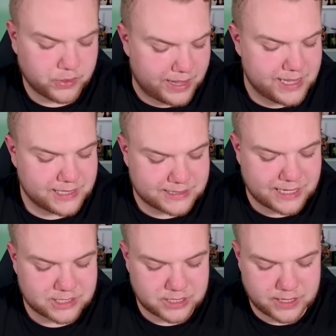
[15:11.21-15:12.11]
Okay, he
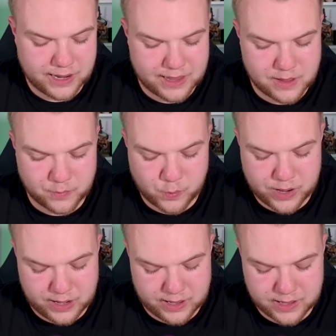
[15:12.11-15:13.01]
is actually gonna end up
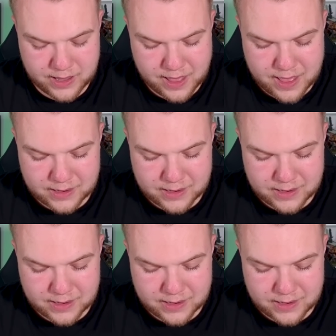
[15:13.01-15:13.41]
winning.